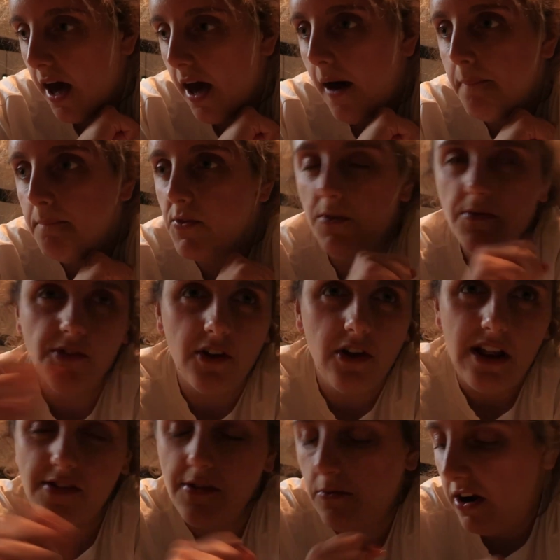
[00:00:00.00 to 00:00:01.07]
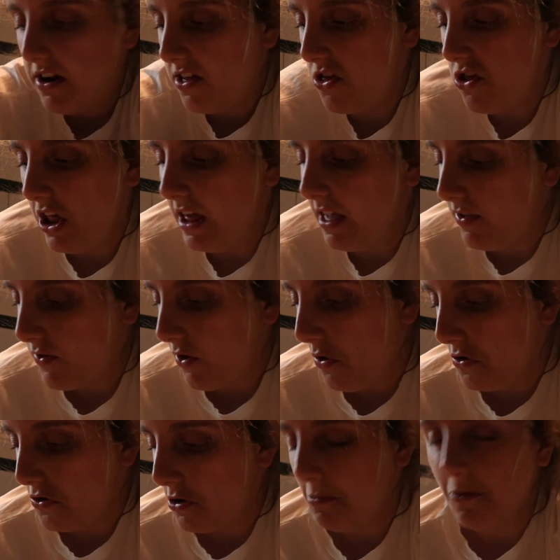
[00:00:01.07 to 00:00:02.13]
So I'm just going to add some grated cheese
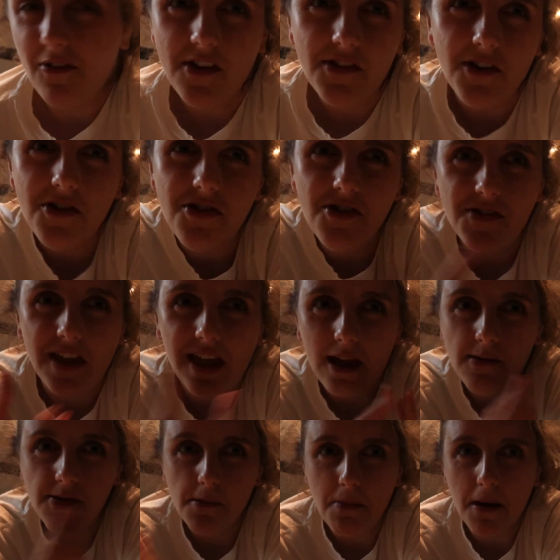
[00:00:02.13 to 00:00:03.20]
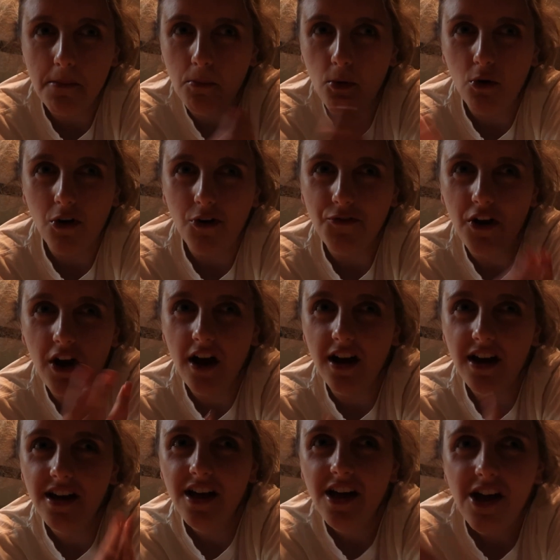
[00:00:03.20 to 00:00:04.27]
on top of it. So it gives a bit more of a
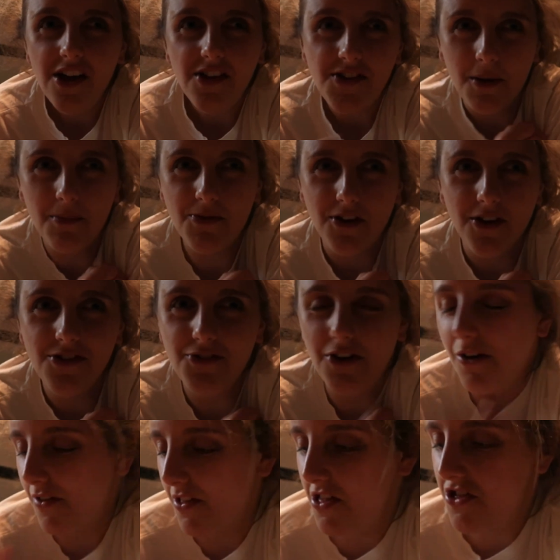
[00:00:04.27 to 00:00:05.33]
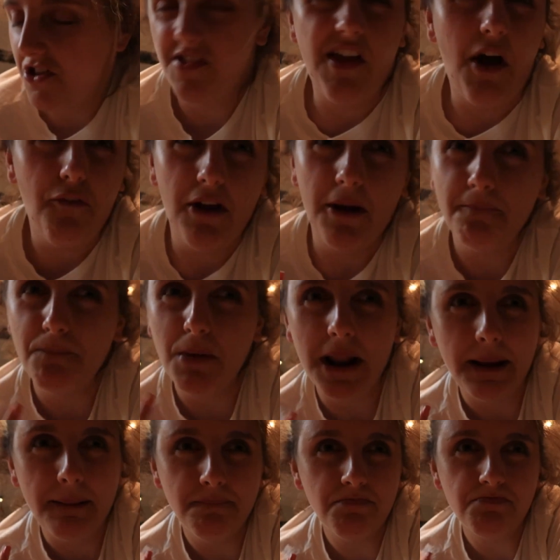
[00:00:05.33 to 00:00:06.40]
substance rather than just having
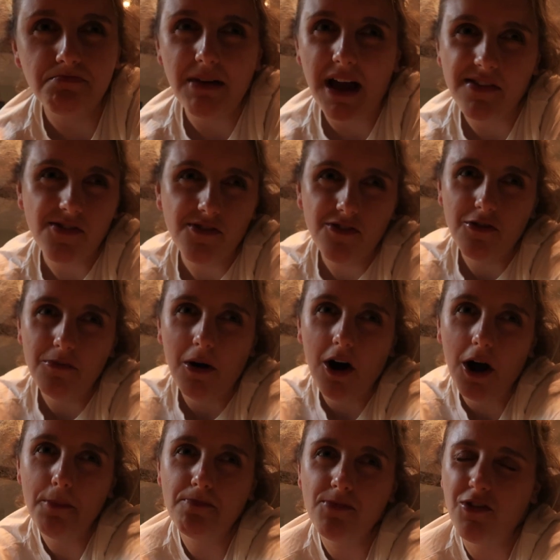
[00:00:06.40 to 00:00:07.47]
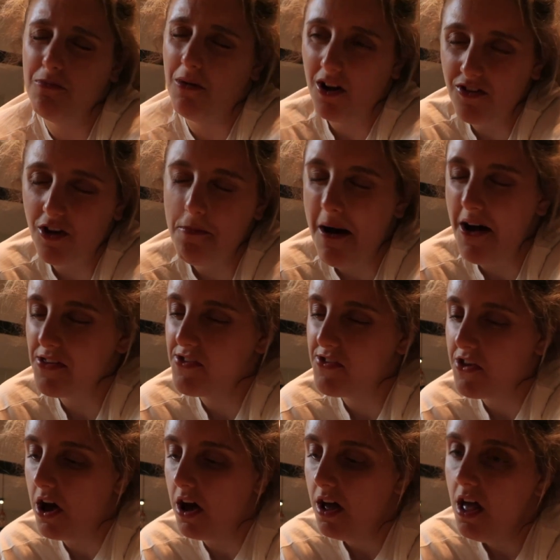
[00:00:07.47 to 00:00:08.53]
plain tomato
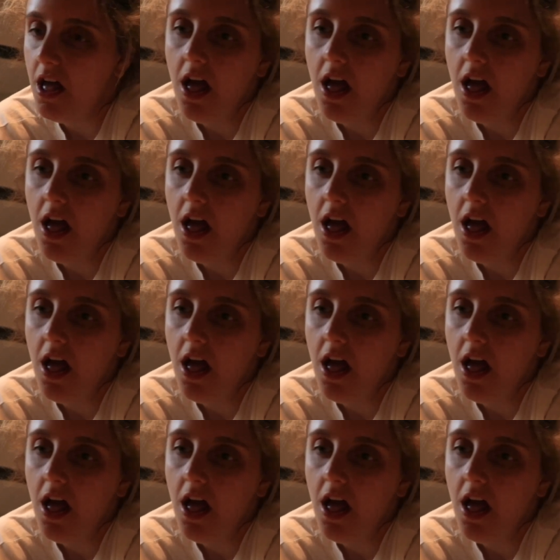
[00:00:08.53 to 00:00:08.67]
pasta.